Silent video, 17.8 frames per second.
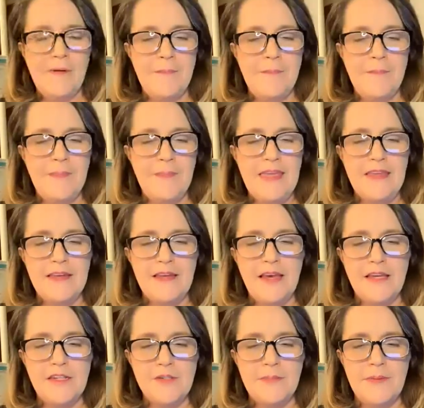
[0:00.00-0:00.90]
be in
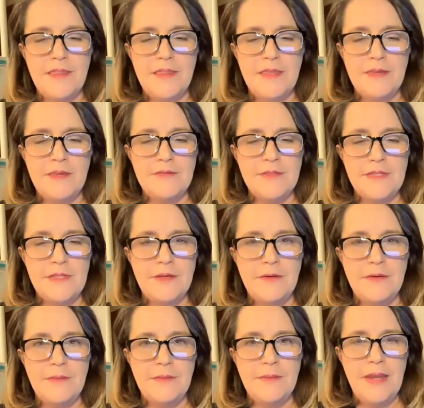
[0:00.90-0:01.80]
touch with you
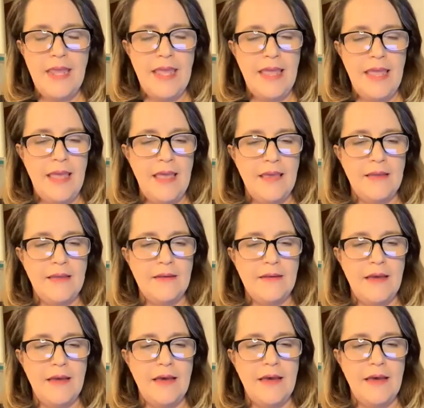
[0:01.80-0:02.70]
soon, and
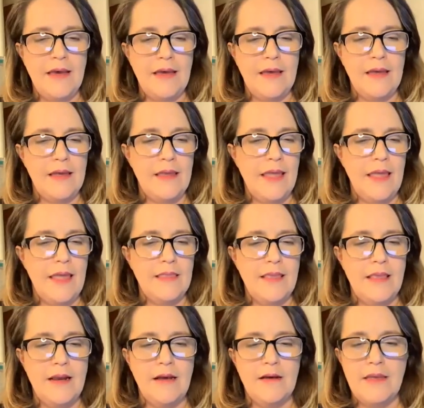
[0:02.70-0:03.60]

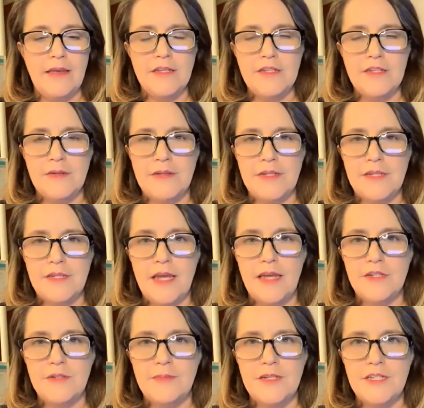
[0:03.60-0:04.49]
then I'll get you in
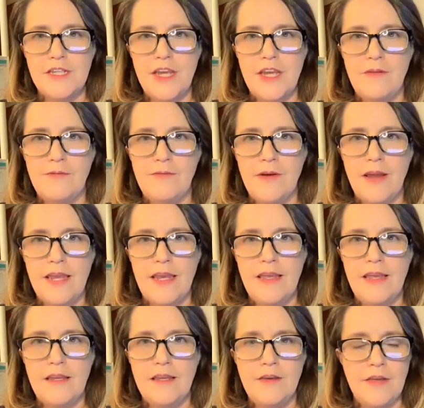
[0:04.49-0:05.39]
touch with Chef Reina,
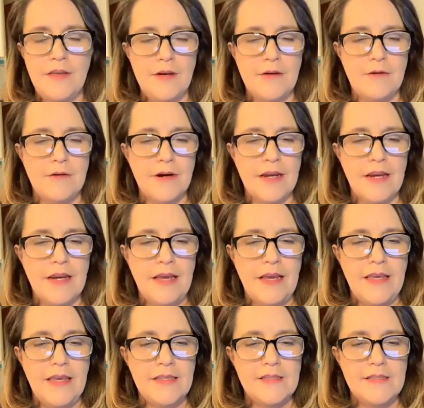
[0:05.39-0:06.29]
and you can
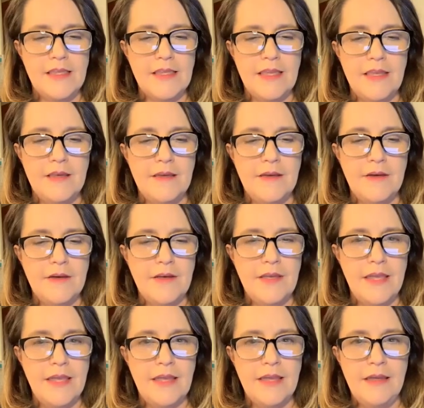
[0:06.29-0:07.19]
organize the
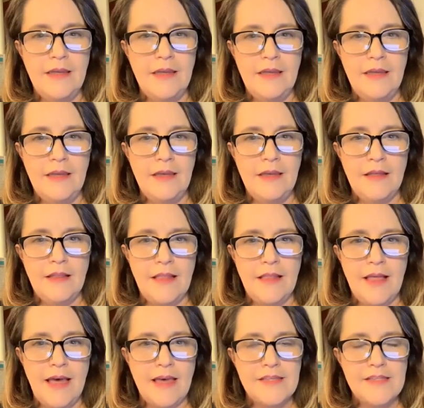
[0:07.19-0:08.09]
cooking
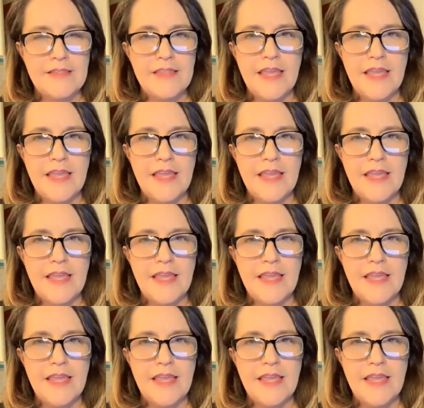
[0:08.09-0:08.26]
class.